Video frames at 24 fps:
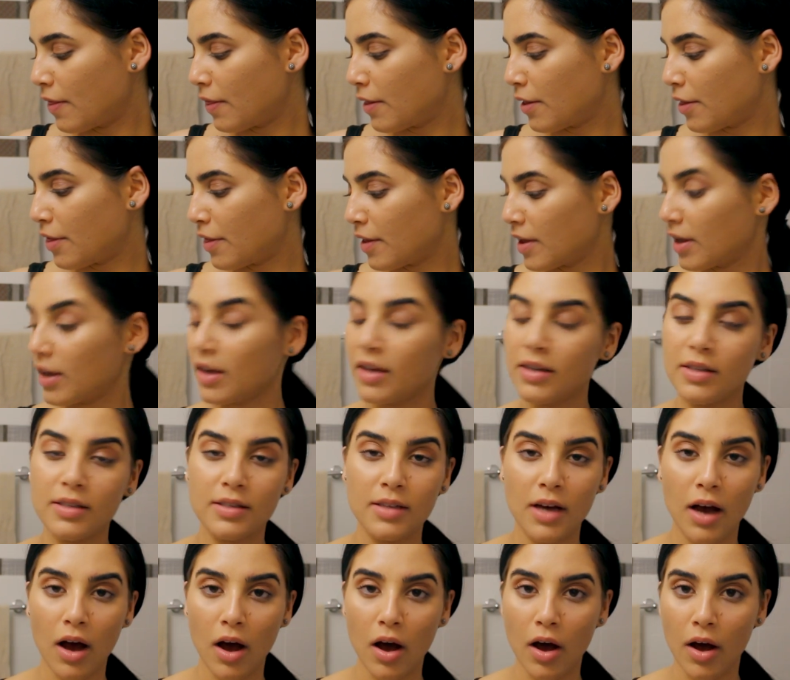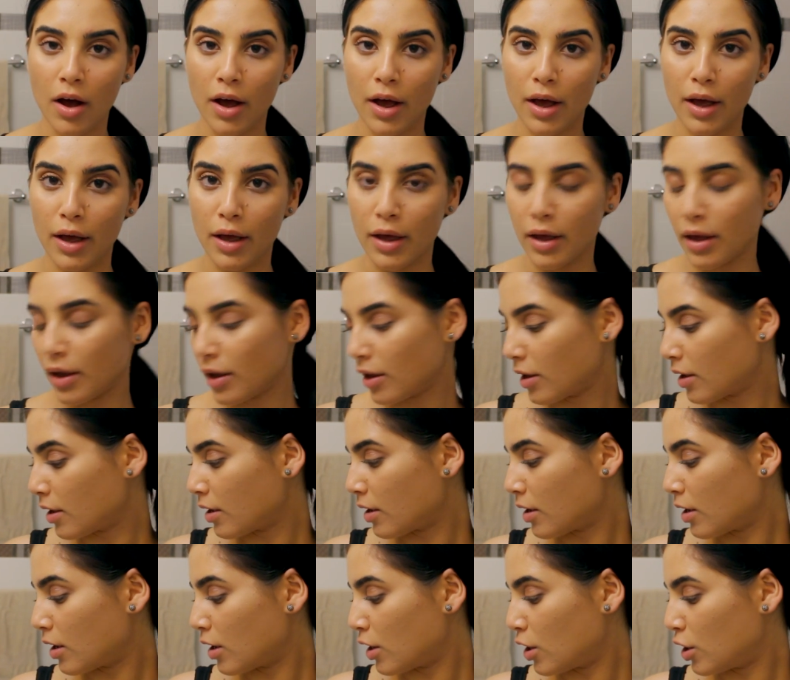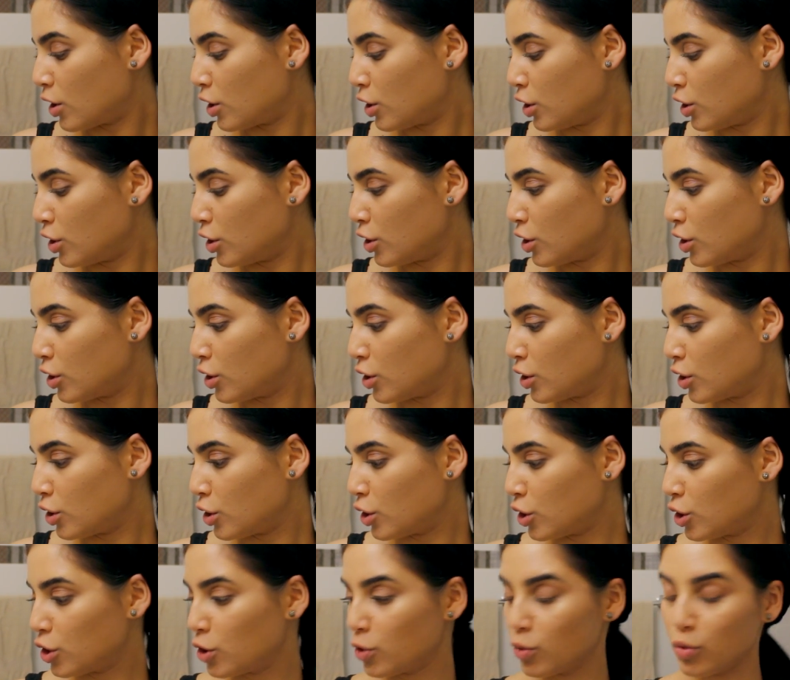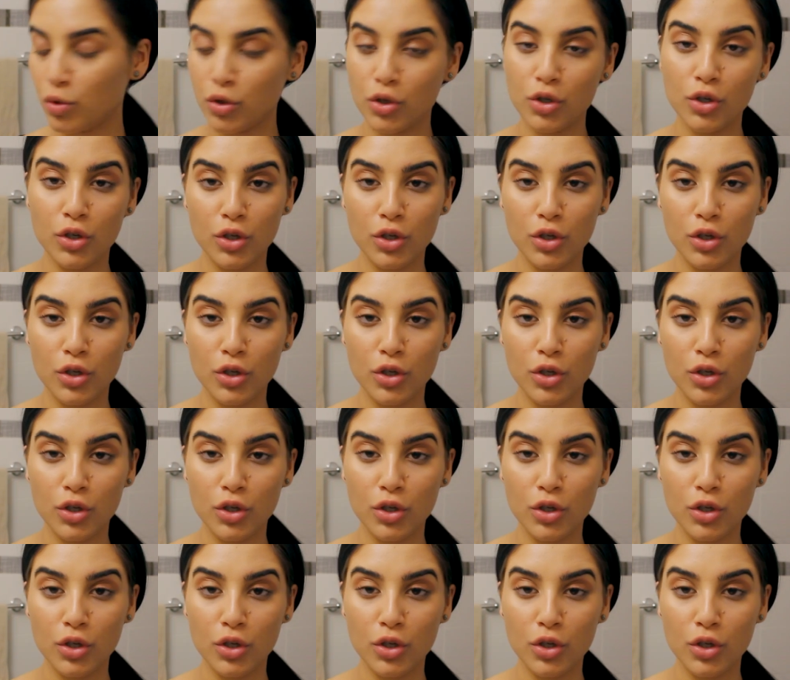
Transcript: the thing is I used